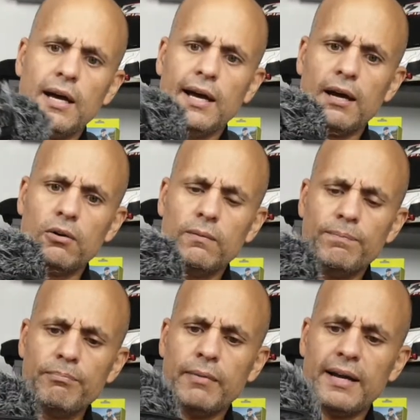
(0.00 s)
how
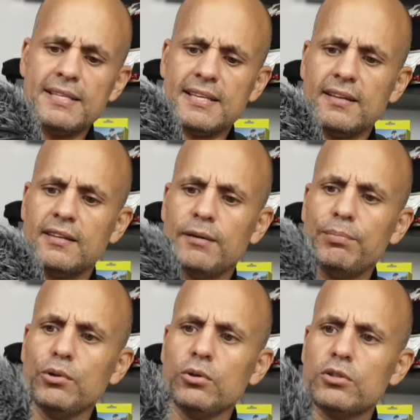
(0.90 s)
my setup
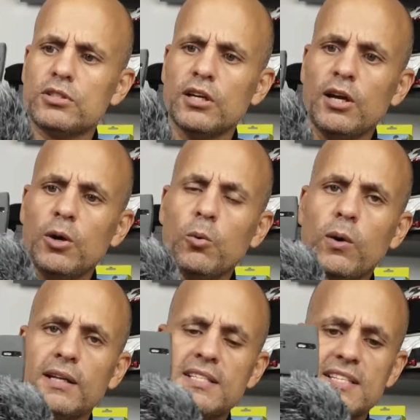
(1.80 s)
looks
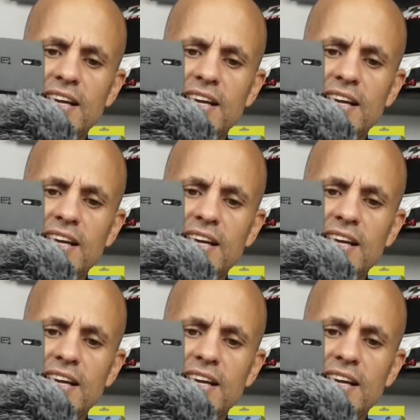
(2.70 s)
once